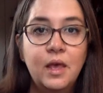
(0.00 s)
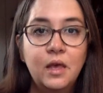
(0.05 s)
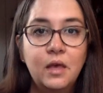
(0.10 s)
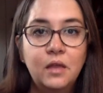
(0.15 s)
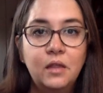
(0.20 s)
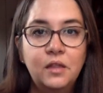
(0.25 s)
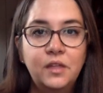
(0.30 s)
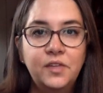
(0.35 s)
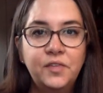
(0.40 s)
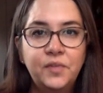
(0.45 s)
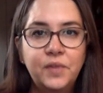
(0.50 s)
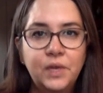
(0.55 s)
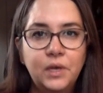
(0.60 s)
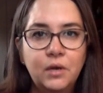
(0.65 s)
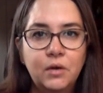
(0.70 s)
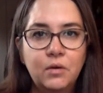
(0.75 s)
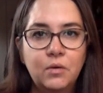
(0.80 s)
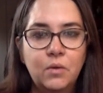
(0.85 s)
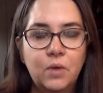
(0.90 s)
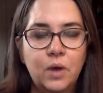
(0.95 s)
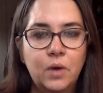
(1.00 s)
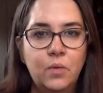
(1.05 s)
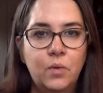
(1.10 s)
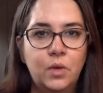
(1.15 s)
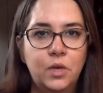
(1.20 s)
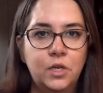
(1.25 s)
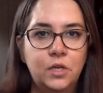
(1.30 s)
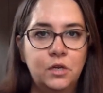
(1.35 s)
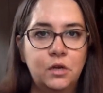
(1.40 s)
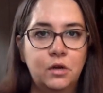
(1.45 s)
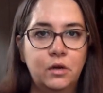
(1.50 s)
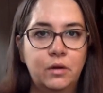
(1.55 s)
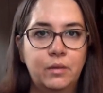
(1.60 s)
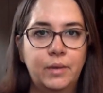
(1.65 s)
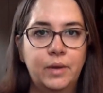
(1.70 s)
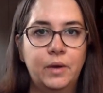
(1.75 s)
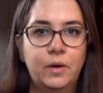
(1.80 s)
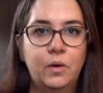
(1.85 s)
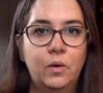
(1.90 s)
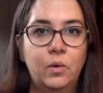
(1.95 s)
In this video, I want to talk
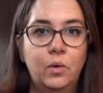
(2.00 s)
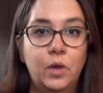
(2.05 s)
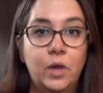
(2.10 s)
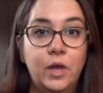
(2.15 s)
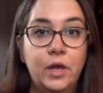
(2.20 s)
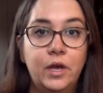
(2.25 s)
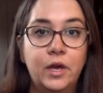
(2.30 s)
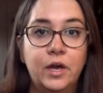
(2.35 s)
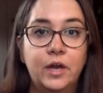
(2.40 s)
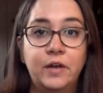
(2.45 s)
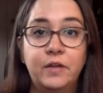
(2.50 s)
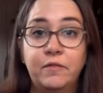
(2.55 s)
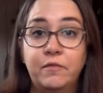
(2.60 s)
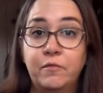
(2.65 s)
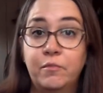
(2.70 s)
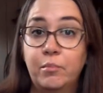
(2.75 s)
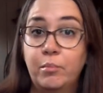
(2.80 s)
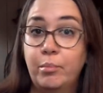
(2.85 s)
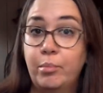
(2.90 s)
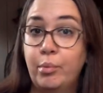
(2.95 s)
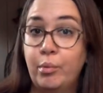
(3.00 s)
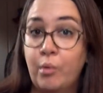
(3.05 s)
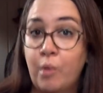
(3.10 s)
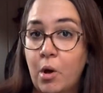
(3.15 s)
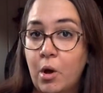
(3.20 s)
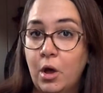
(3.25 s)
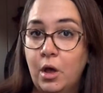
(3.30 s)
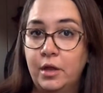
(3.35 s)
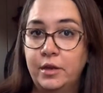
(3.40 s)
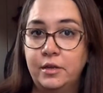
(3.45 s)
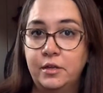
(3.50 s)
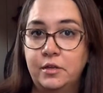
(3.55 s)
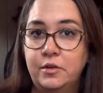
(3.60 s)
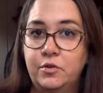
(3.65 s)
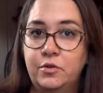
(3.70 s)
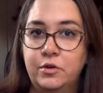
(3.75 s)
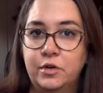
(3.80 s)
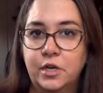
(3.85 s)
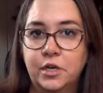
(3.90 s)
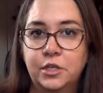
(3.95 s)
about a kind of broad
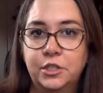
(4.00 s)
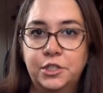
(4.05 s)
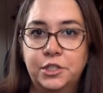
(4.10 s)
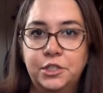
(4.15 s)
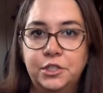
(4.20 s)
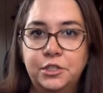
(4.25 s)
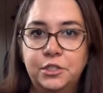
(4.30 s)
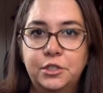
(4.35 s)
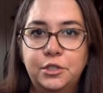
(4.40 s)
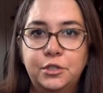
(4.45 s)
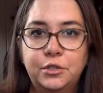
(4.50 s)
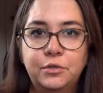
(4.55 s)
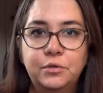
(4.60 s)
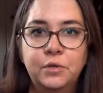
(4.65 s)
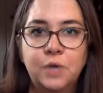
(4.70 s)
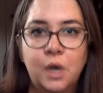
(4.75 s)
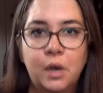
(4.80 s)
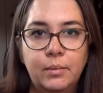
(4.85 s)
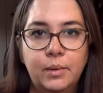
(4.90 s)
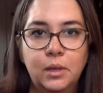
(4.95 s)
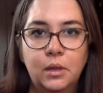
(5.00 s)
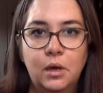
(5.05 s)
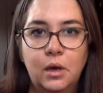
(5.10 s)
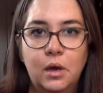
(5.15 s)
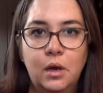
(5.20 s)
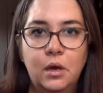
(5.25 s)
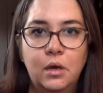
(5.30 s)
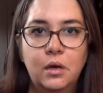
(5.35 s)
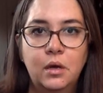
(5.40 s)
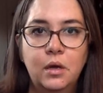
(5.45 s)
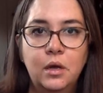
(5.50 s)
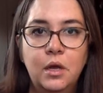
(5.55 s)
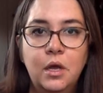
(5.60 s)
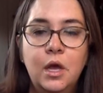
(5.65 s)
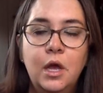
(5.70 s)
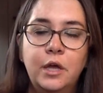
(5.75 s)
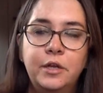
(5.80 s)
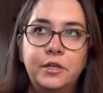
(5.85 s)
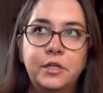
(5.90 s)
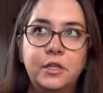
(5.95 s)
introduction to Kabbalah,
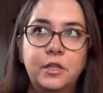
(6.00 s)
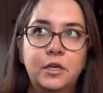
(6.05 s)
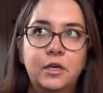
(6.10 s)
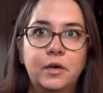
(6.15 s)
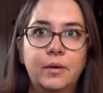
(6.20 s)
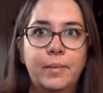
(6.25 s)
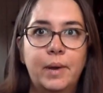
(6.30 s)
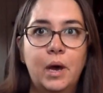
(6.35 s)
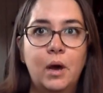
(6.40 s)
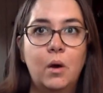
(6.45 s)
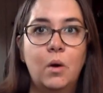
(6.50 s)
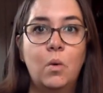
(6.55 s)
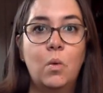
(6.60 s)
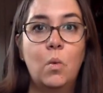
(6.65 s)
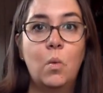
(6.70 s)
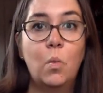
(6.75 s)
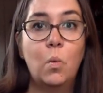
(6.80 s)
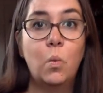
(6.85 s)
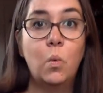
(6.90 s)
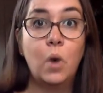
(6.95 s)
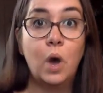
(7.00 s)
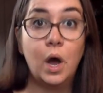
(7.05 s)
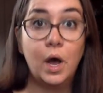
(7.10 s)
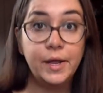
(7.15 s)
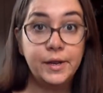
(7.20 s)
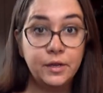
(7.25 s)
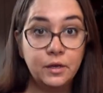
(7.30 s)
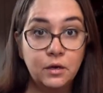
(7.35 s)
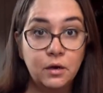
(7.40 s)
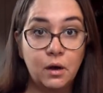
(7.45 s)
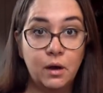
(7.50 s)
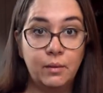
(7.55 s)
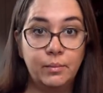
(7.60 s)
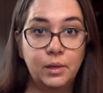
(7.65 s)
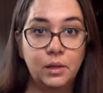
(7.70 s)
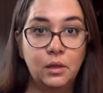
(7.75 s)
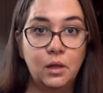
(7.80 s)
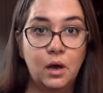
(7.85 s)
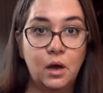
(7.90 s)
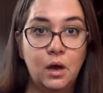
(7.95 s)
to think about why did
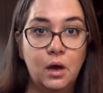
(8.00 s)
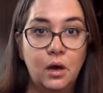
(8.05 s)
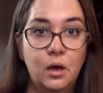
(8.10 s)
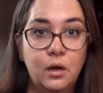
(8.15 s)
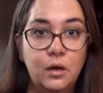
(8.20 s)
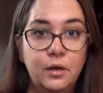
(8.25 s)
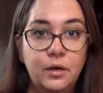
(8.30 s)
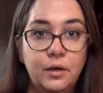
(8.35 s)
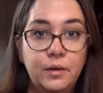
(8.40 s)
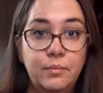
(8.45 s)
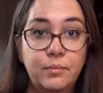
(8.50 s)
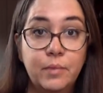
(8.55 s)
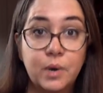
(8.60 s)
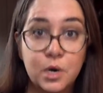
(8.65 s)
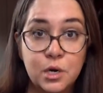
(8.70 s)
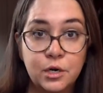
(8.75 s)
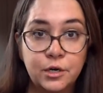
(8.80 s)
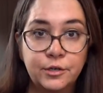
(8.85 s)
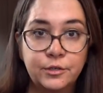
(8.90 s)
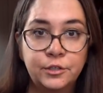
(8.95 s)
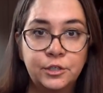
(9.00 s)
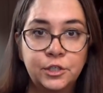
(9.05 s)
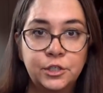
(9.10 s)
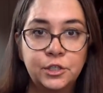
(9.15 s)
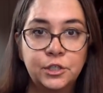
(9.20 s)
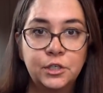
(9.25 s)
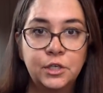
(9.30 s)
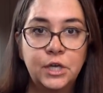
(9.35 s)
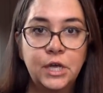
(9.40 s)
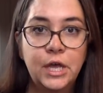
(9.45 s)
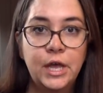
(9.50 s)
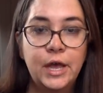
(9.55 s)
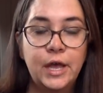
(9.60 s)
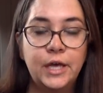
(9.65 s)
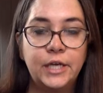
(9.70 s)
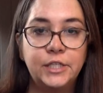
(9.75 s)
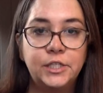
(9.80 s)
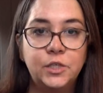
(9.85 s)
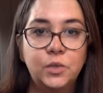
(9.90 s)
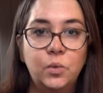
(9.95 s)
Kabbalah emerge
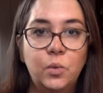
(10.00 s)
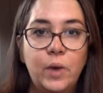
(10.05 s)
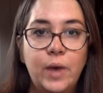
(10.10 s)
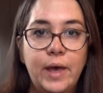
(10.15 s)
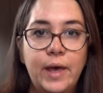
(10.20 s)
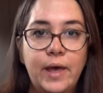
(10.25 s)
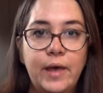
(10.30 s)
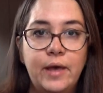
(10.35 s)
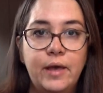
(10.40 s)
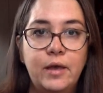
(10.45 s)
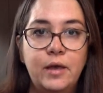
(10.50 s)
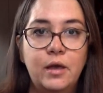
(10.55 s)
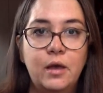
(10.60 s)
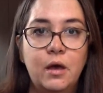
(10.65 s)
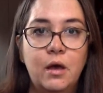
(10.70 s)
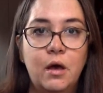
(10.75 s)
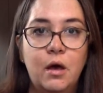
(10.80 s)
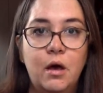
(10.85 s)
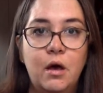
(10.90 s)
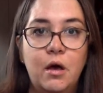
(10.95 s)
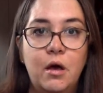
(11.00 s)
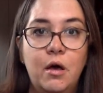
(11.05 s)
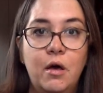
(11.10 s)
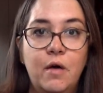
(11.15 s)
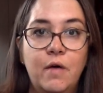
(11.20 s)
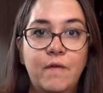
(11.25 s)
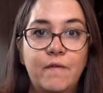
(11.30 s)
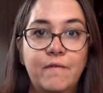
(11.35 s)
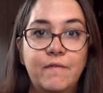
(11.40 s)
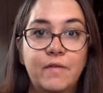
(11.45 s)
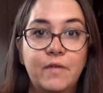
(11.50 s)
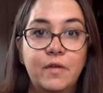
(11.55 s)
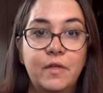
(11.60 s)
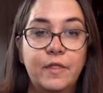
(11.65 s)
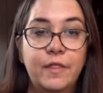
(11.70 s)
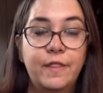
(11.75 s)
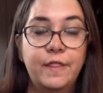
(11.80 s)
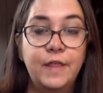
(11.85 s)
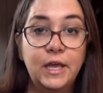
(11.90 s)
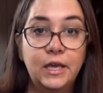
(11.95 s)
as a way of
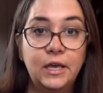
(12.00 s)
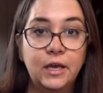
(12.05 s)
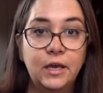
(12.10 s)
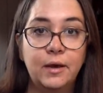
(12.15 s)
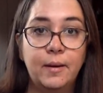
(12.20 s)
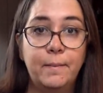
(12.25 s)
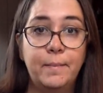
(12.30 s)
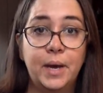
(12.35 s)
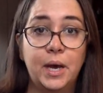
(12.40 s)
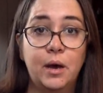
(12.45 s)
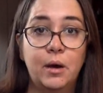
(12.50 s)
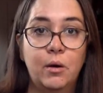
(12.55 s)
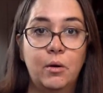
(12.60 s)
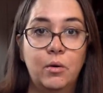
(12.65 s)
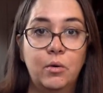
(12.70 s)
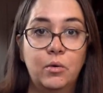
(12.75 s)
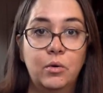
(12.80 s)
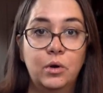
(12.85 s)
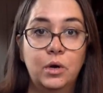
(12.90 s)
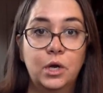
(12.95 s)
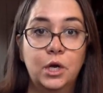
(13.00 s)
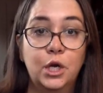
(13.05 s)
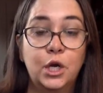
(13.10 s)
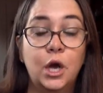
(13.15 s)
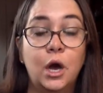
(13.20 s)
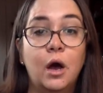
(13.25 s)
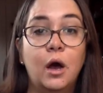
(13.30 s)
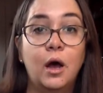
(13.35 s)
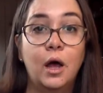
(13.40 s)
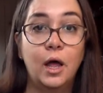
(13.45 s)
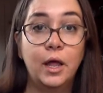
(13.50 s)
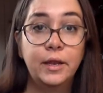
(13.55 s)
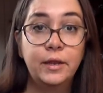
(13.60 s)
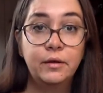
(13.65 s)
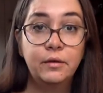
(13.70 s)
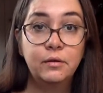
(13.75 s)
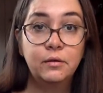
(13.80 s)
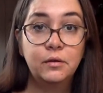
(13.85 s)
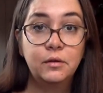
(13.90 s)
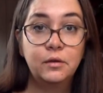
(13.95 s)
thinking about God
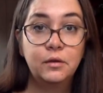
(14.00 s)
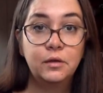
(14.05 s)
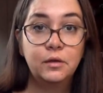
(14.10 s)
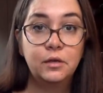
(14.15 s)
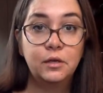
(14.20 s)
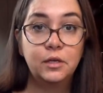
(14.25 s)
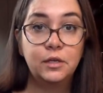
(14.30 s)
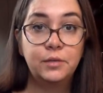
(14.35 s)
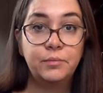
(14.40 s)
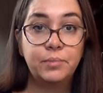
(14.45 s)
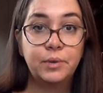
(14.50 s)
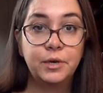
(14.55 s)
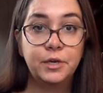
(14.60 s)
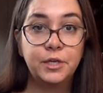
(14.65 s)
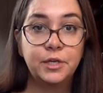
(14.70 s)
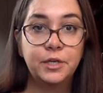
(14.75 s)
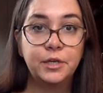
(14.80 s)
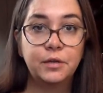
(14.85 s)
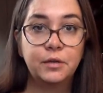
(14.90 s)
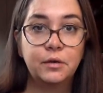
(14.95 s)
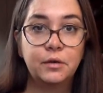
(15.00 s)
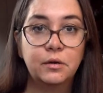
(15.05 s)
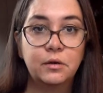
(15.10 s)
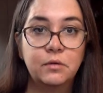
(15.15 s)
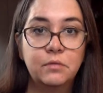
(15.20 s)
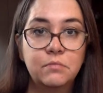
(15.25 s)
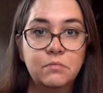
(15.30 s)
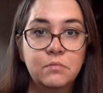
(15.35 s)
in particular